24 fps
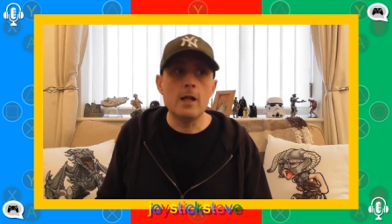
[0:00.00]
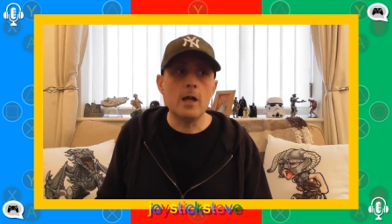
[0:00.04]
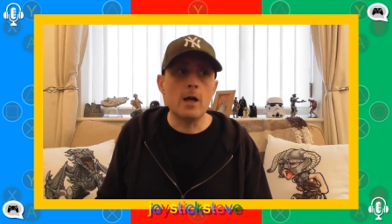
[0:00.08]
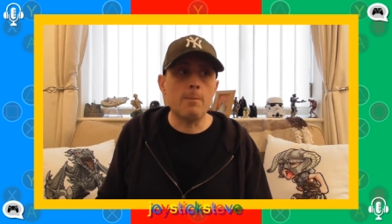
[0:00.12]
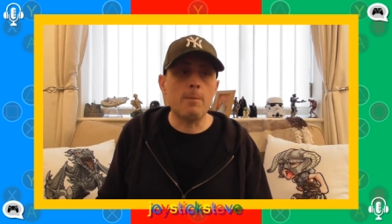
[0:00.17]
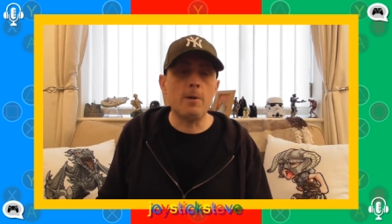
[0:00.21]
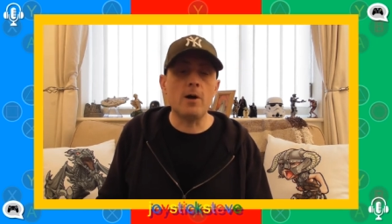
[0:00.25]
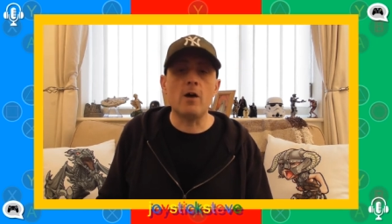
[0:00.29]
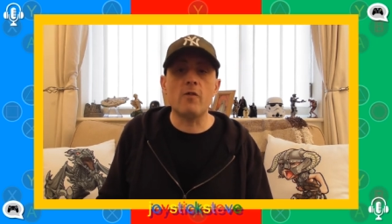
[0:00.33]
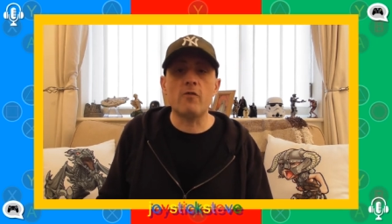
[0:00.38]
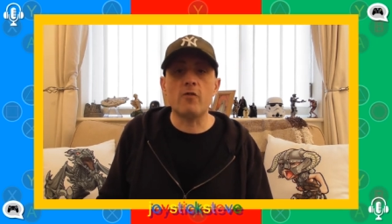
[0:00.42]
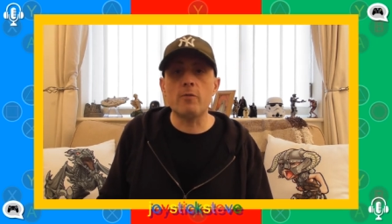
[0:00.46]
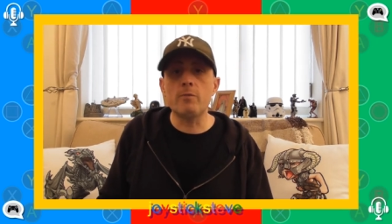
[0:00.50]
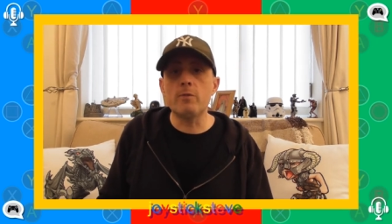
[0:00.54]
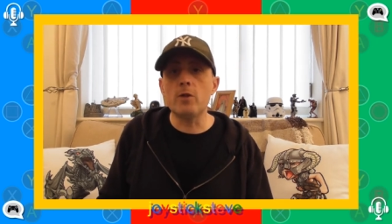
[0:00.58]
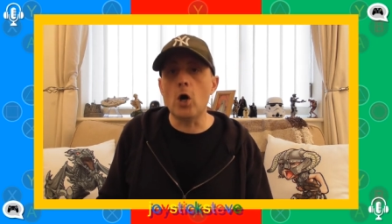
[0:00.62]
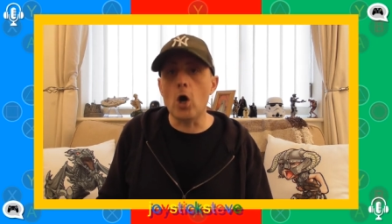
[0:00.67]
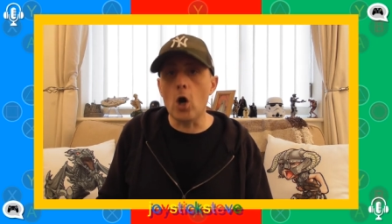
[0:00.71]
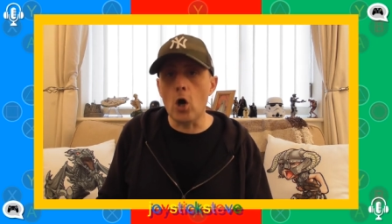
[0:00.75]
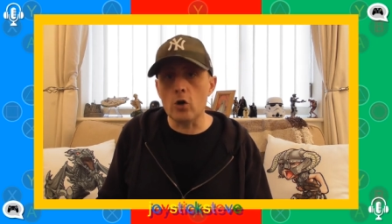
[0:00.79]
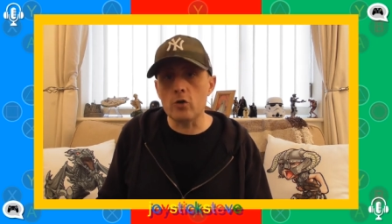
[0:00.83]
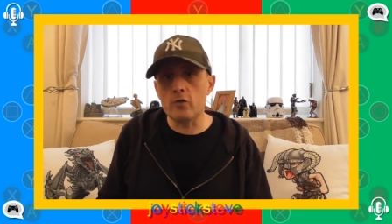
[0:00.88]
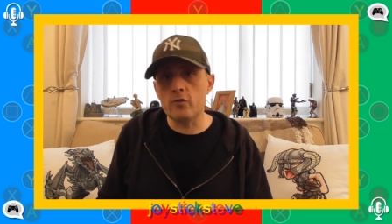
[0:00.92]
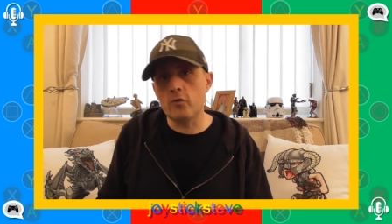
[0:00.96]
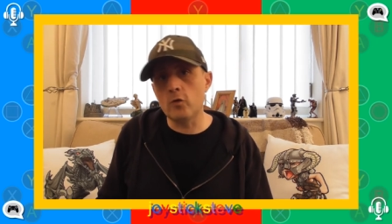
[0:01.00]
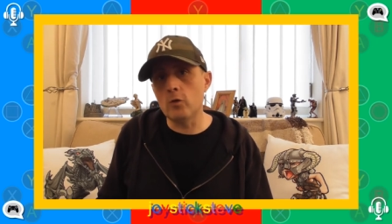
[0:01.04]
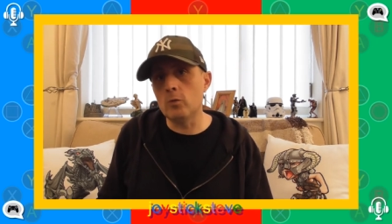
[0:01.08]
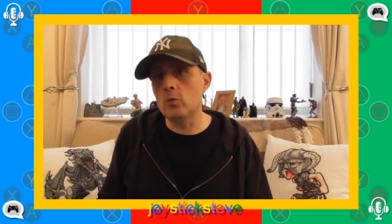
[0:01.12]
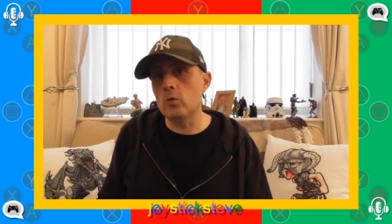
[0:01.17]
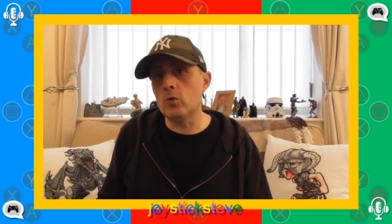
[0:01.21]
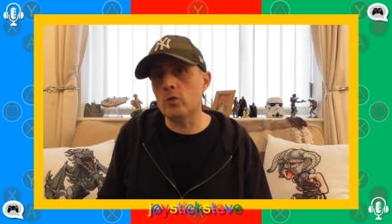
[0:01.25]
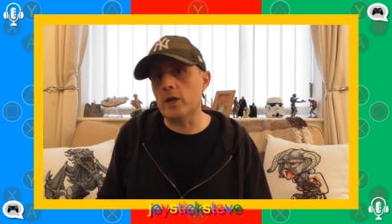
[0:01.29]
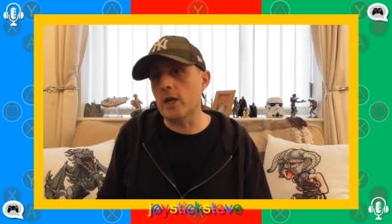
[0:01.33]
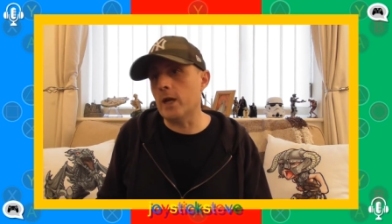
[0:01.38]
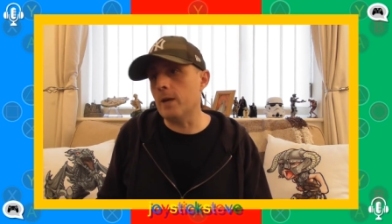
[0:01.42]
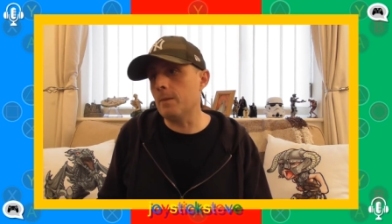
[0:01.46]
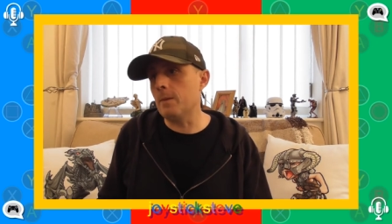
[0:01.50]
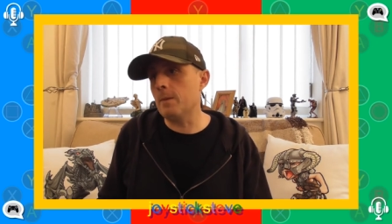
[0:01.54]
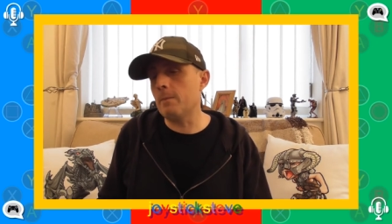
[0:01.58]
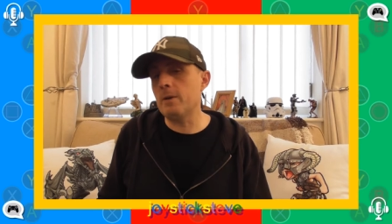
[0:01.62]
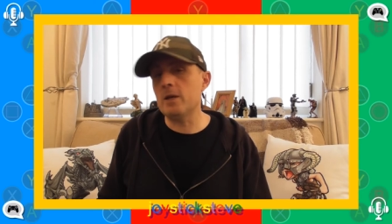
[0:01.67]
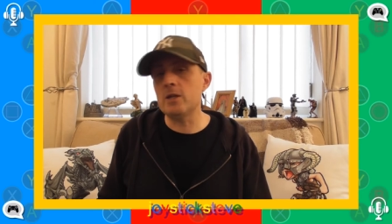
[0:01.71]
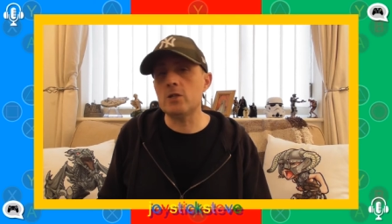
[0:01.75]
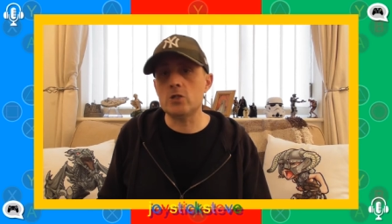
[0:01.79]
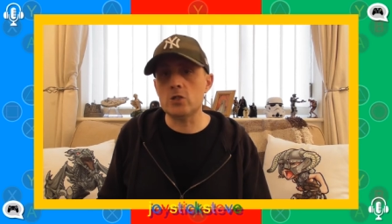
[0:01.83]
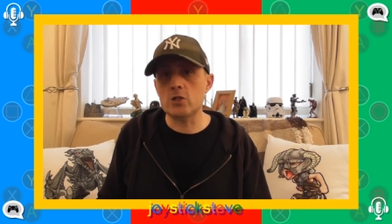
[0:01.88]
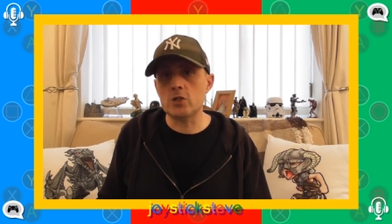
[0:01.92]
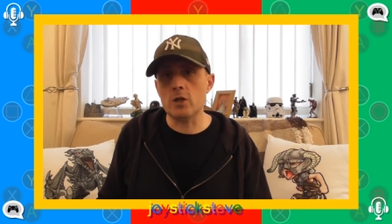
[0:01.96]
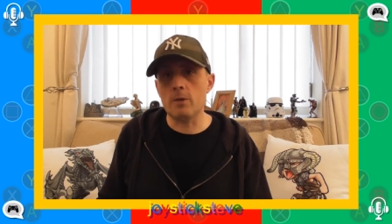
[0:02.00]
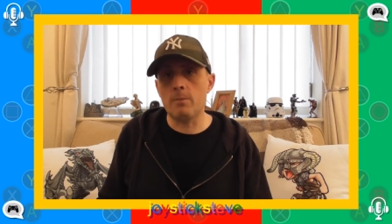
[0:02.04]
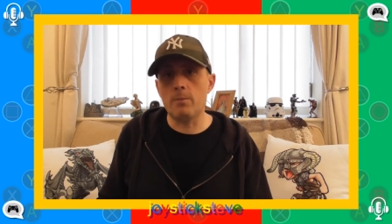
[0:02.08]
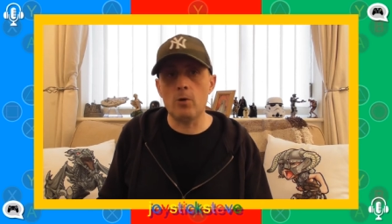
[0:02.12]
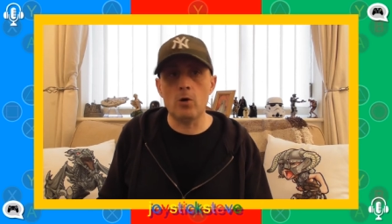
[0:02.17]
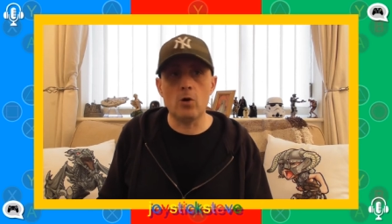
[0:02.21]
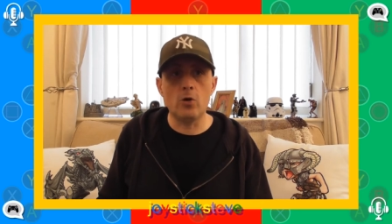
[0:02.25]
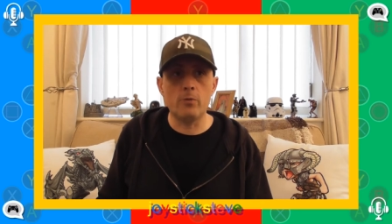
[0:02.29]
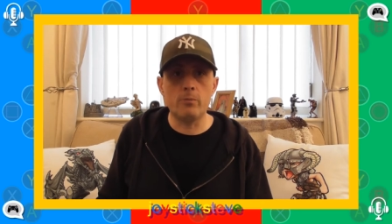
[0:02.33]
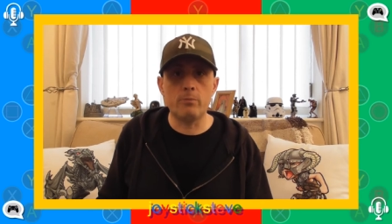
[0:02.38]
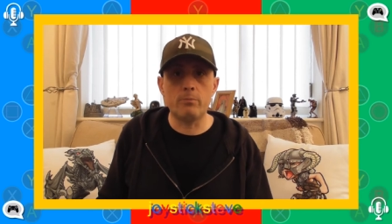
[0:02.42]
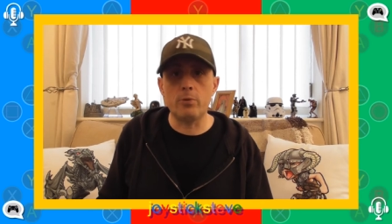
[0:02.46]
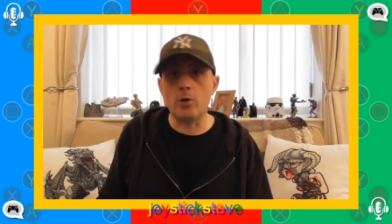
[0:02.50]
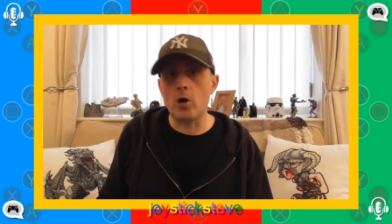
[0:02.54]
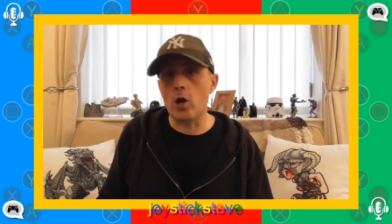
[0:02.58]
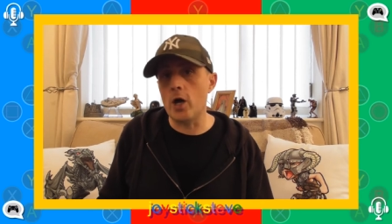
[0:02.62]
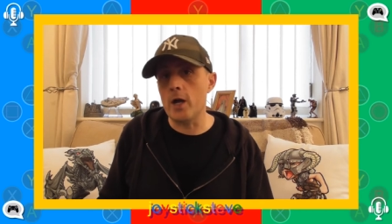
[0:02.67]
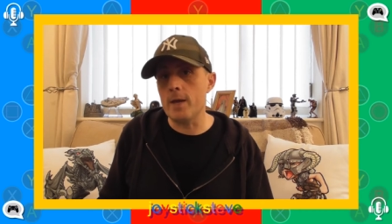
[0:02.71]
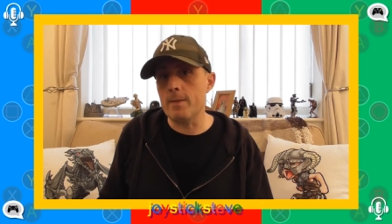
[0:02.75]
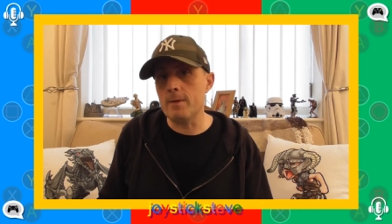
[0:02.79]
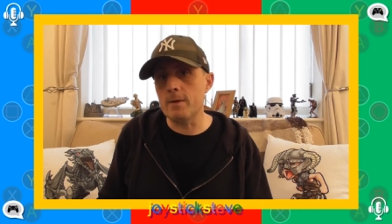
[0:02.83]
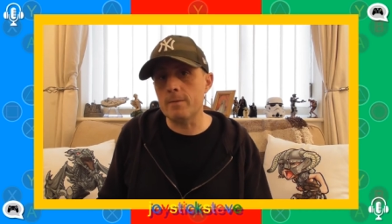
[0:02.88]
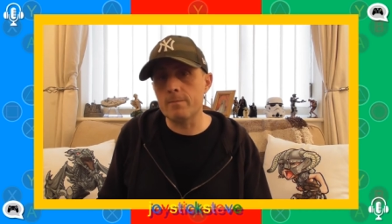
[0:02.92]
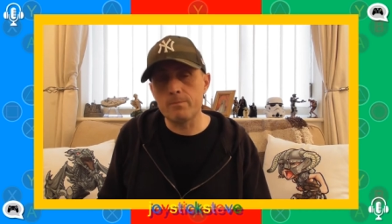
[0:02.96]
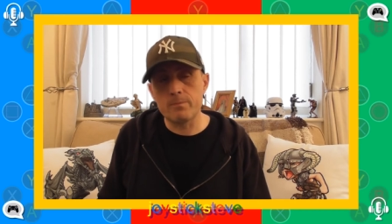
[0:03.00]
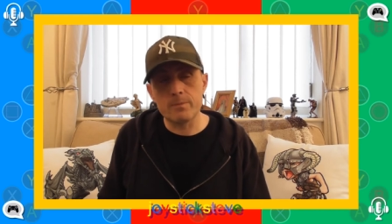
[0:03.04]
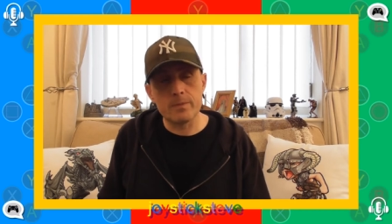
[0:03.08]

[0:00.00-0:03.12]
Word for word: apart from the odd football game that pitches up on Prime.